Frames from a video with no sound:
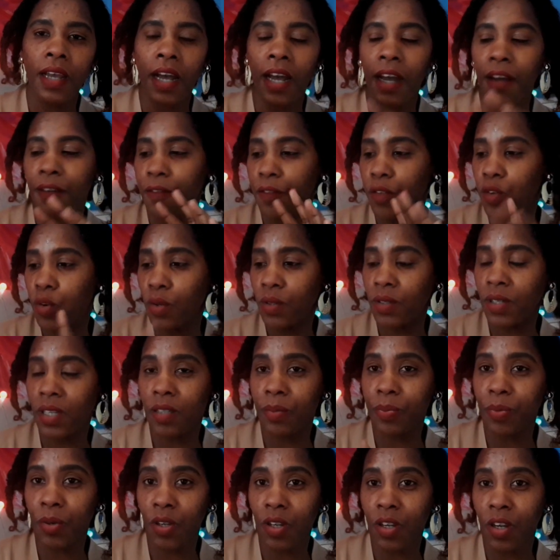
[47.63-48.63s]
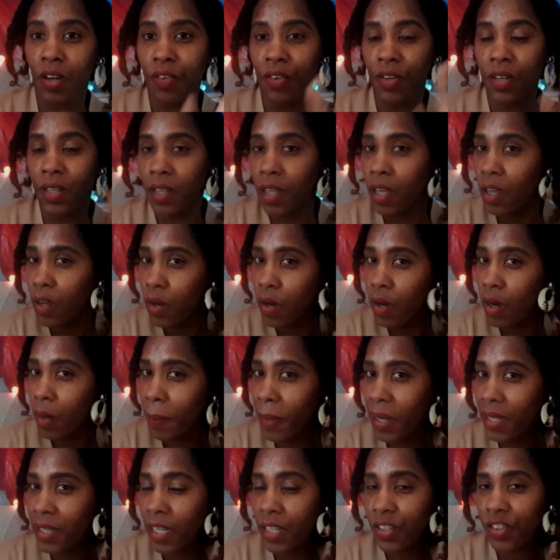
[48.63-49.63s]
I've used this product already on
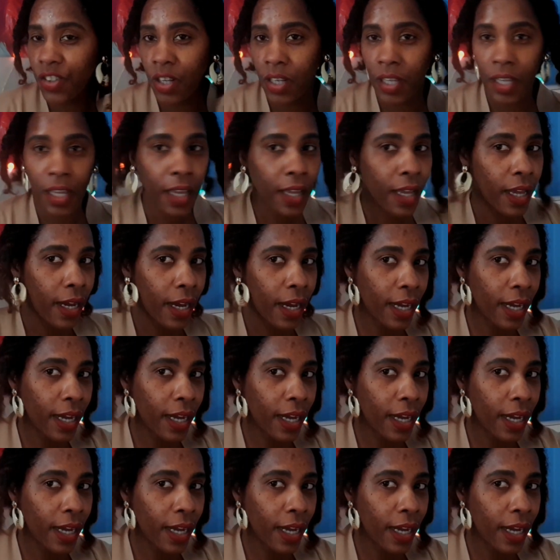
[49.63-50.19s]
my natural hair.